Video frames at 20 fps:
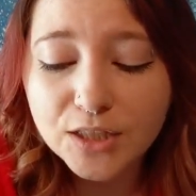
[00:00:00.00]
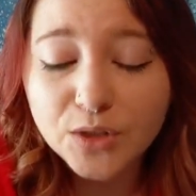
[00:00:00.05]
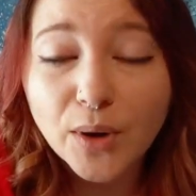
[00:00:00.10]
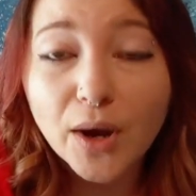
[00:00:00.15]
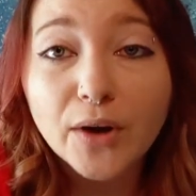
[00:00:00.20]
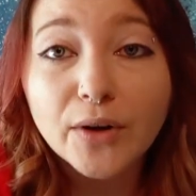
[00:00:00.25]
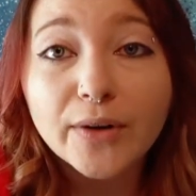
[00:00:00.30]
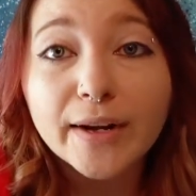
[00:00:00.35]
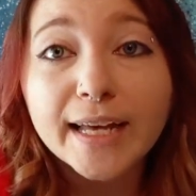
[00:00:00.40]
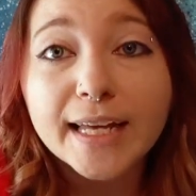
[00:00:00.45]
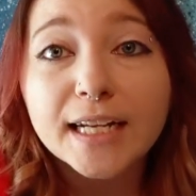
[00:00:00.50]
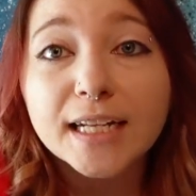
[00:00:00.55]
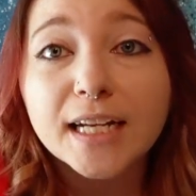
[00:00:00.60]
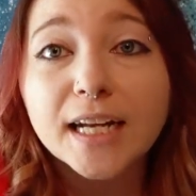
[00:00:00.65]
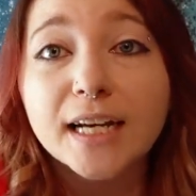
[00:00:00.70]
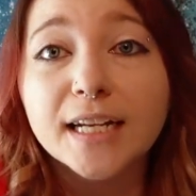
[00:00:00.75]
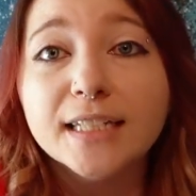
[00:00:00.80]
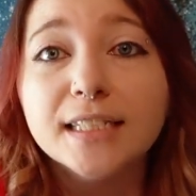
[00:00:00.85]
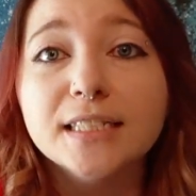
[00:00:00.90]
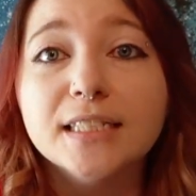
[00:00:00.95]
So I'll go ahead and
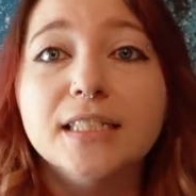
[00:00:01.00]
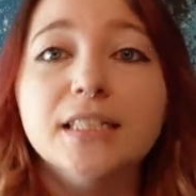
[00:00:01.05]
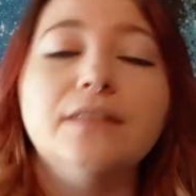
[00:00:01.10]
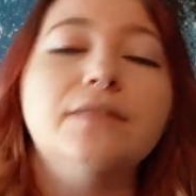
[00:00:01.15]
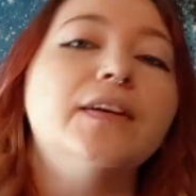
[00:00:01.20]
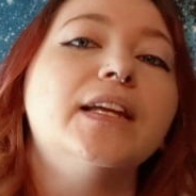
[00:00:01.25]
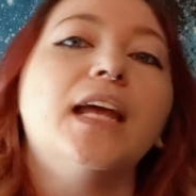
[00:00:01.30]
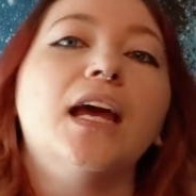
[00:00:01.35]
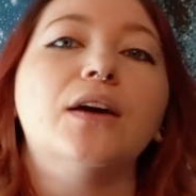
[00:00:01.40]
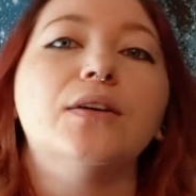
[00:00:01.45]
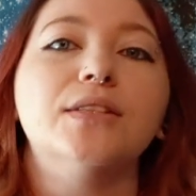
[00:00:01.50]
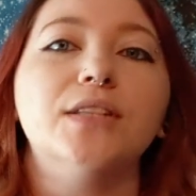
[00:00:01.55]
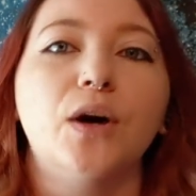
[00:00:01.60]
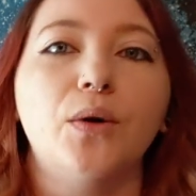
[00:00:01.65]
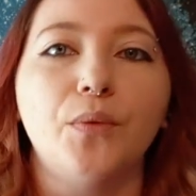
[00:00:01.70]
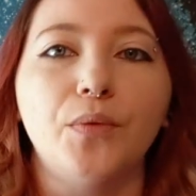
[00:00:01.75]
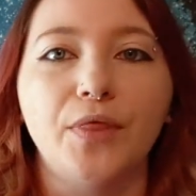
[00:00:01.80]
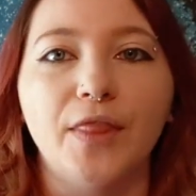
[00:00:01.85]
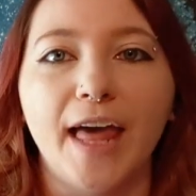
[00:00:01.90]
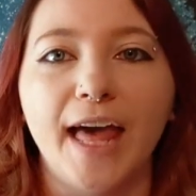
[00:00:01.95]
cut to the videos
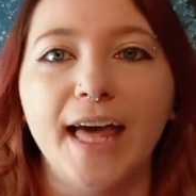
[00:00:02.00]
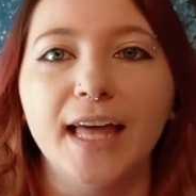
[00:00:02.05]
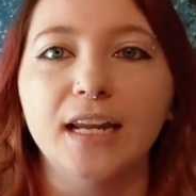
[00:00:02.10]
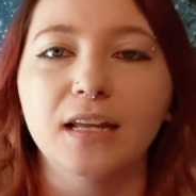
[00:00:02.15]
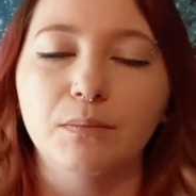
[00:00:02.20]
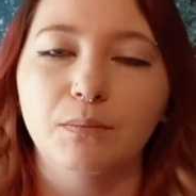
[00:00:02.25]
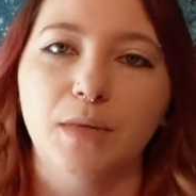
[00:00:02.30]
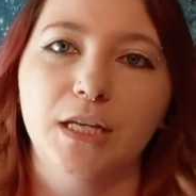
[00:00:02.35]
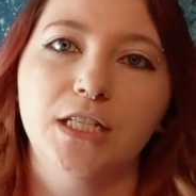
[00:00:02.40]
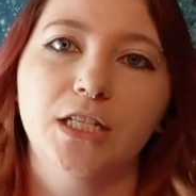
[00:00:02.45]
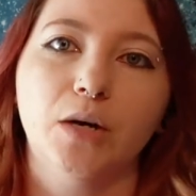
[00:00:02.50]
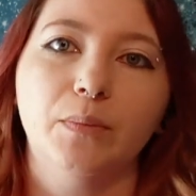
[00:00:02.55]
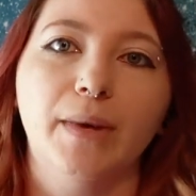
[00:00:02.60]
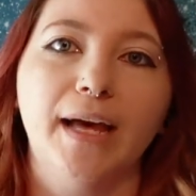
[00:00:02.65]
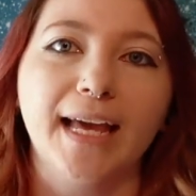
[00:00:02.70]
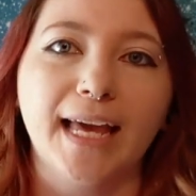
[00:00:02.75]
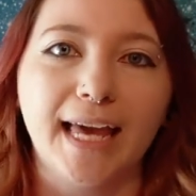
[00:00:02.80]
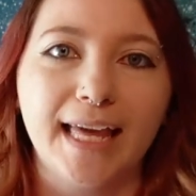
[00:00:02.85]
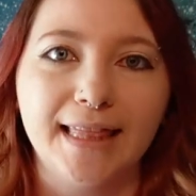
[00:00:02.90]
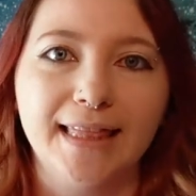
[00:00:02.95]
on that and meet y'all
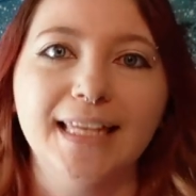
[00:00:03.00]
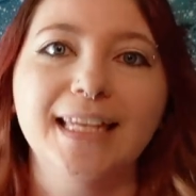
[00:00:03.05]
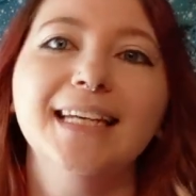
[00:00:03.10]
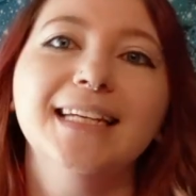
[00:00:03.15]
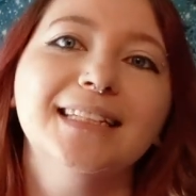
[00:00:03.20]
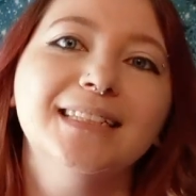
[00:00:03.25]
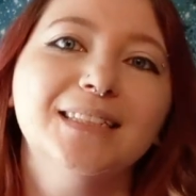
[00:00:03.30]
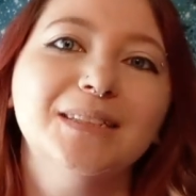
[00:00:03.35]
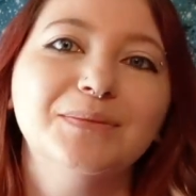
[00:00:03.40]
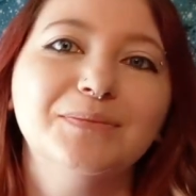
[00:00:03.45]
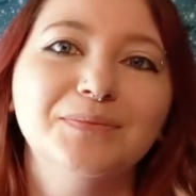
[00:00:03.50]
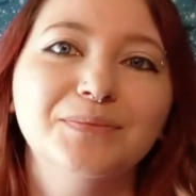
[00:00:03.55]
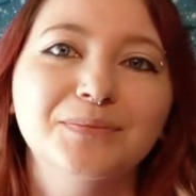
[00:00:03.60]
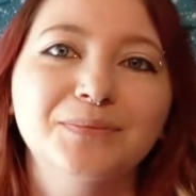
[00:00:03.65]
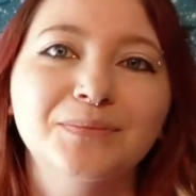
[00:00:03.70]
back at the end.